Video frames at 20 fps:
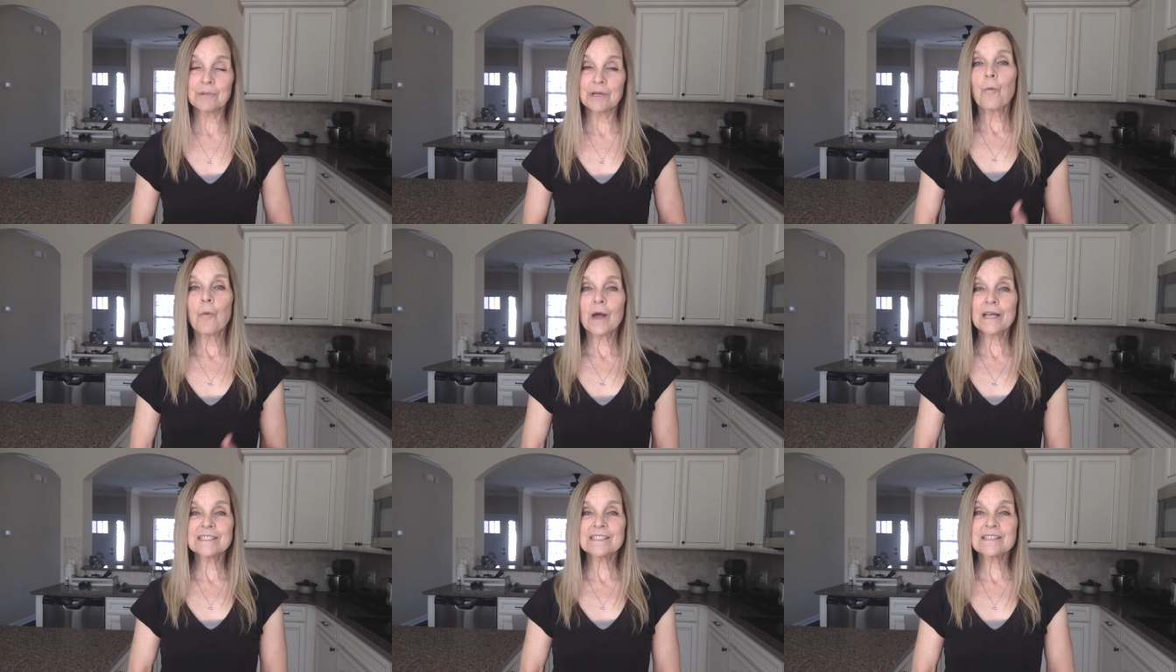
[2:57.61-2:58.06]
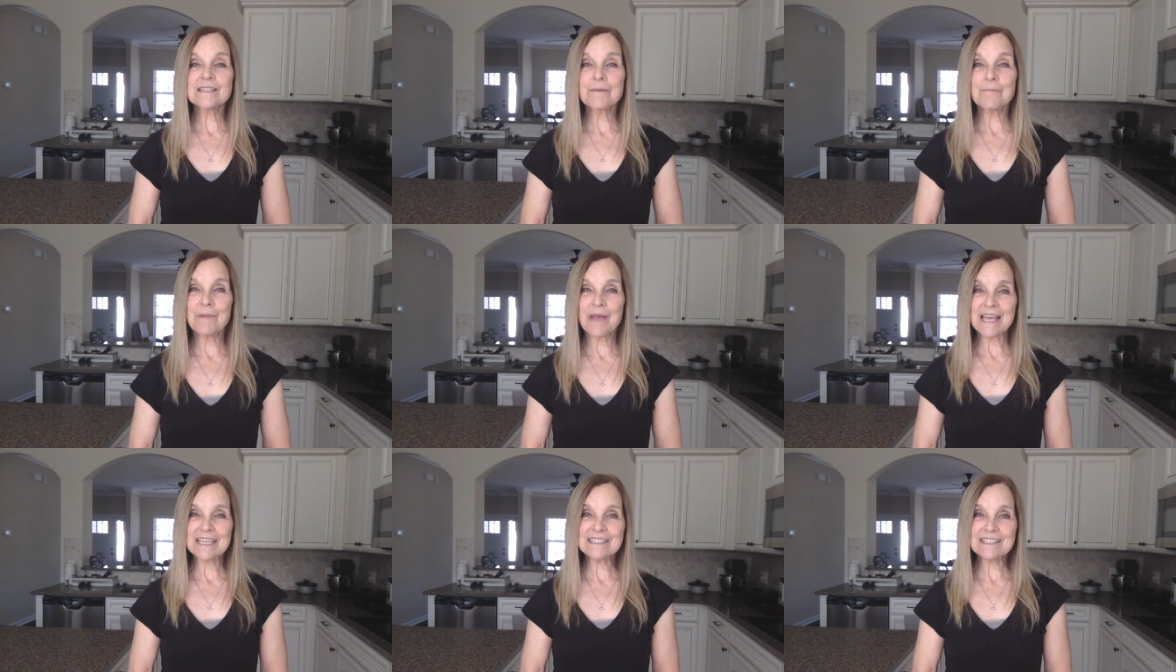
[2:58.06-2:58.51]
What's the
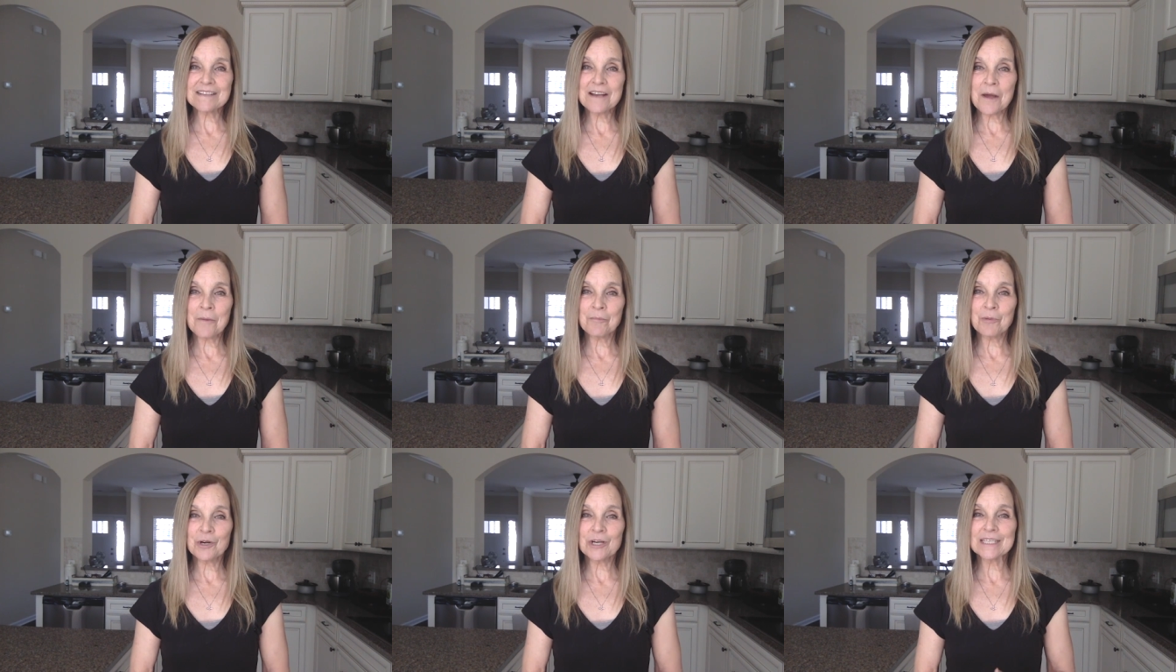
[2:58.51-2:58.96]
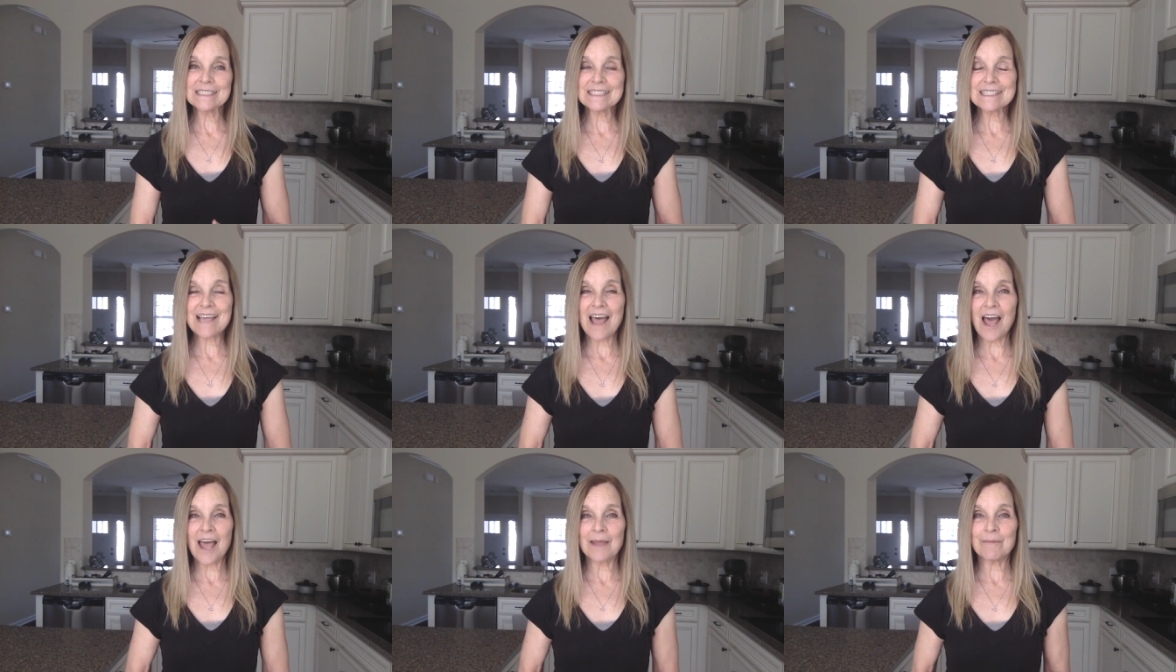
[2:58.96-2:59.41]
best number and
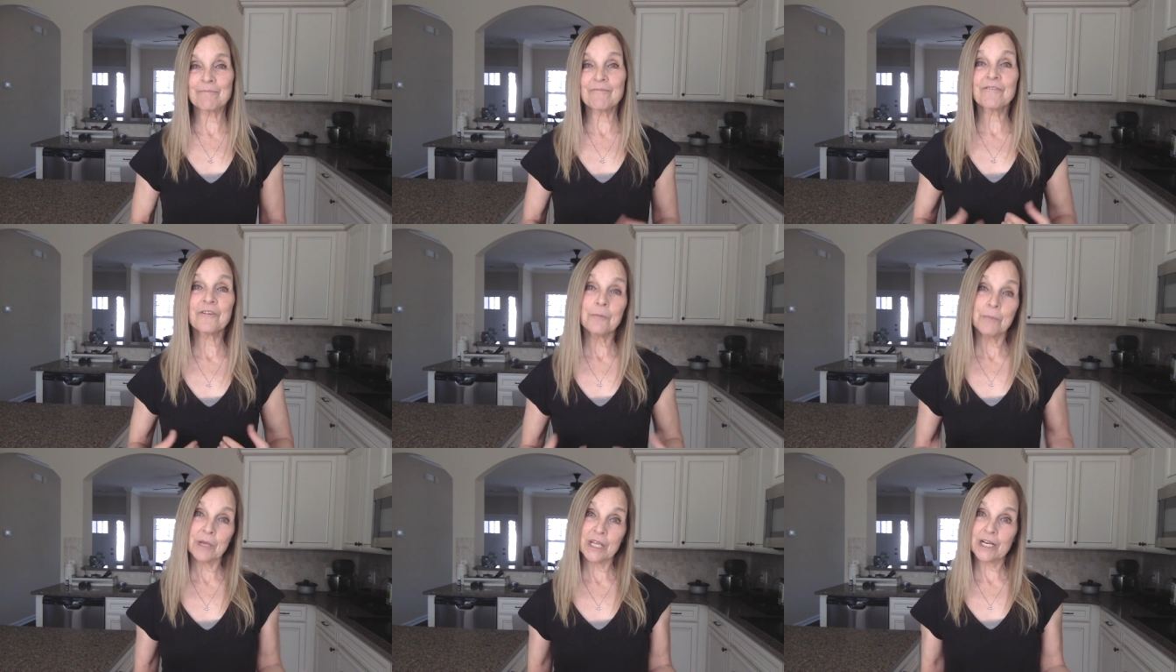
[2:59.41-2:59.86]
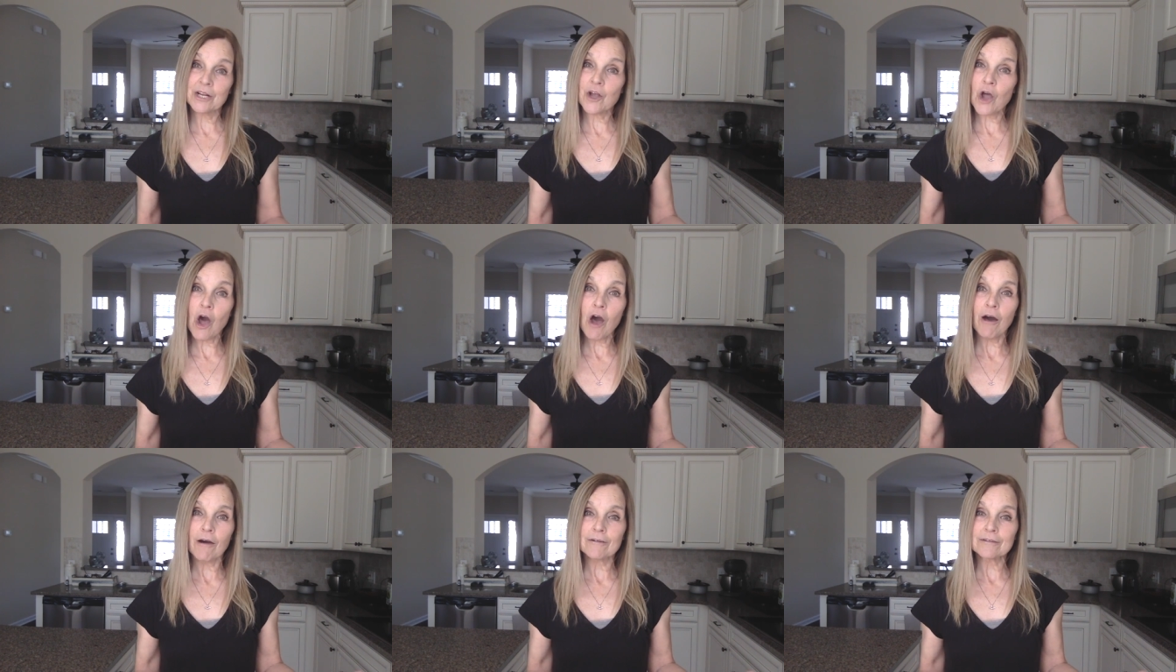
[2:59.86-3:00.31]
time for me to
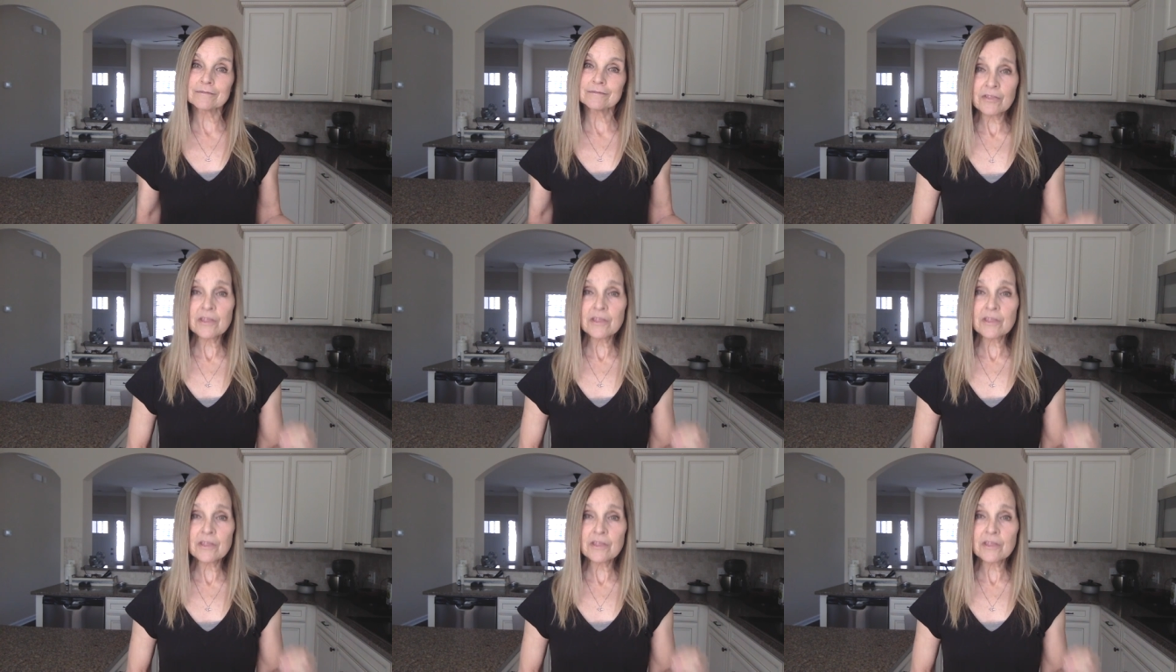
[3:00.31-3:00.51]
call?